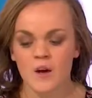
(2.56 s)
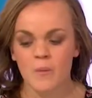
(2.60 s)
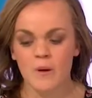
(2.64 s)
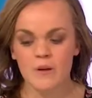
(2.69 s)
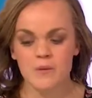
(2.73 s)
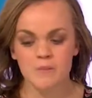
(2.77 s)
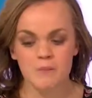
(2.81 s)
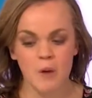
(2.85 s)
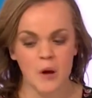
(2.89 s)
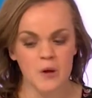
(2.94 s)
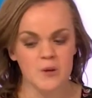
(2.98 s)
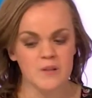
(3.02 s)

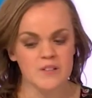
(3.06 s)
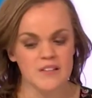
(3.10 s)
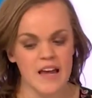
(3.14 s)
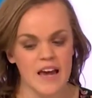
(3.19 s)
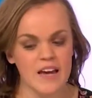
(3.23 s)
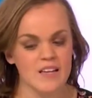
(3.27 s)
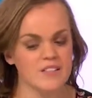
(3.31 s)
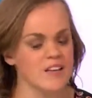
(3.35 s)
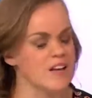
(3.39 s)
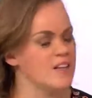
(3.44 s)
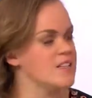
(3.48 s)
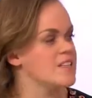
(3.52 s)
well, most
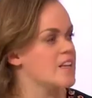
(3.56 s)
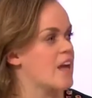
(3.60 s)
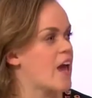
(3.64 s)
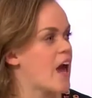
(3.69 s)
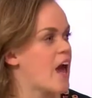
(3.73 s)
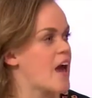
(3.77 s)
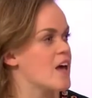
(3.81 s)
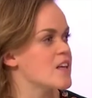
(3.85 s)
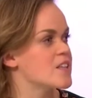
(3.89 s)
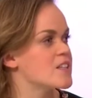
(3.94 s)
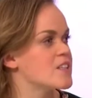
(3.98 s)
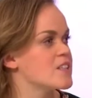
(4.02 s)
days I see it
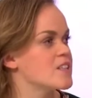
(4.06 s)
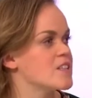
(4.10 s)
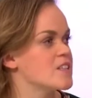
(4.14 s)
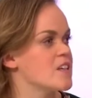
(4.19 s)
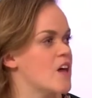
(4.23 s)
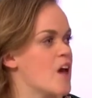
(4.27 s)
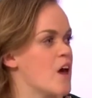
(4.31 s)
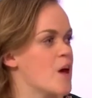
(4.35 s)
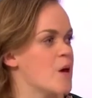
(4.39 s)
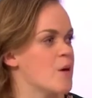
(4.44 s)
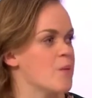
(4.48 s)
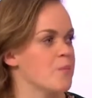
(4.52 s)
as
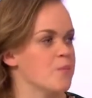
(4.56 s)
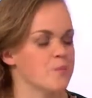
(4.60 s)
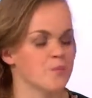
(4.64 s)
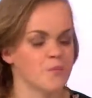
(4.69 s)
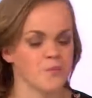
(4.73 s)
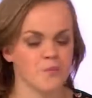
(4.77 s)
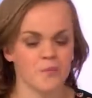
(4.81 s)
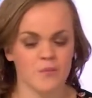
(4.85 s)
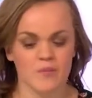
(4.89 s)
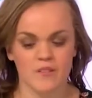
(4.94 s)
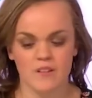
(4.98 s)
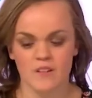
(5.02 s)

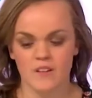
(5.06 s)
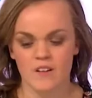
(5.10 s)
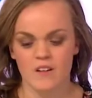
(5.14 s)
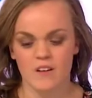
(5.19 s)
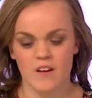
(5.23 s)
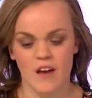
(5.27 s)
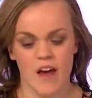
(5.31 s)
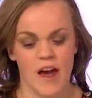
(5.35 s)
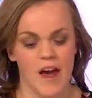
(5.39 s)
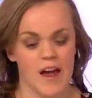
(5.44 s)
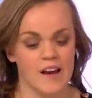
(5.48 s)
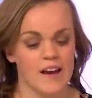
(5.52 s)
um,
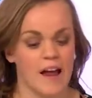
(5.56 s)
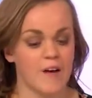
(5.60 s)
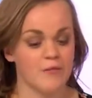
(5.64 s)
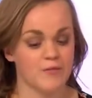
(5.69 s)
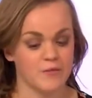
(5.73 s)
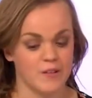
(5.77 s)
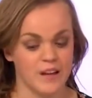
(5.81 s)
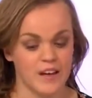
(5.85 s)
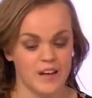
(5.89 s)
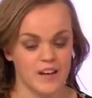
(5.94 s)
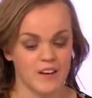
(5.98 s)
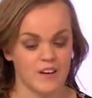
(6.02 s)
an
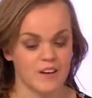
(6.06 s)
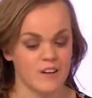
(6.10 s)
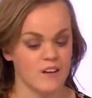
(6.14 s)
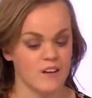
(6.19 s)
athlete.